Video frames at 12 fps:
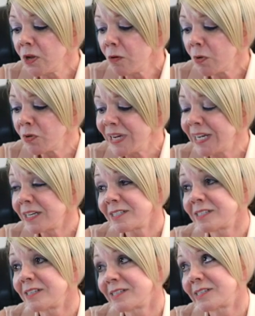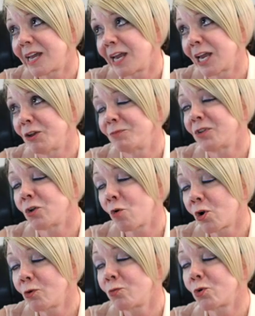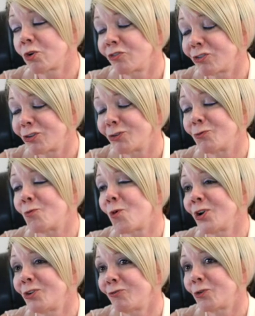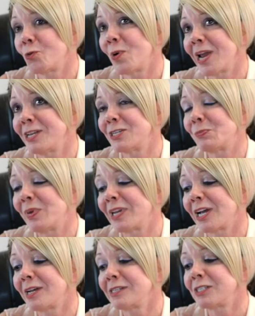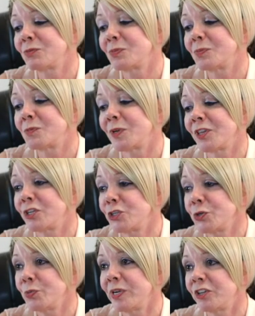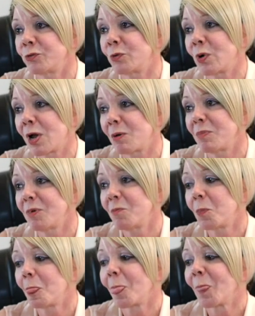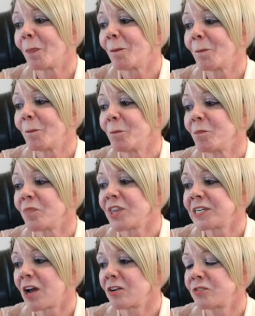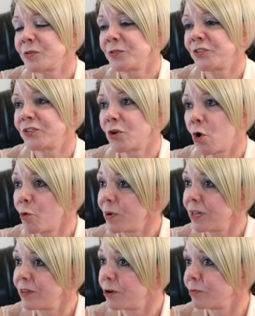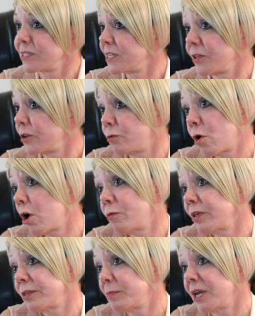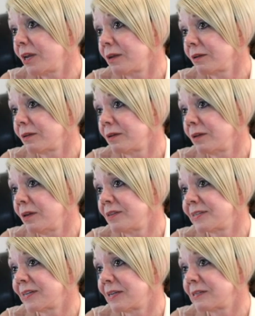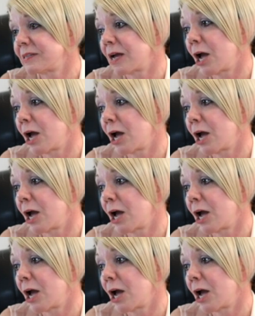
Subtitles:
Well, needless to say, the Lord works in wonderful ways, because when the 2 weeks were up, the doctors told me there was nothing wrong with me. He says,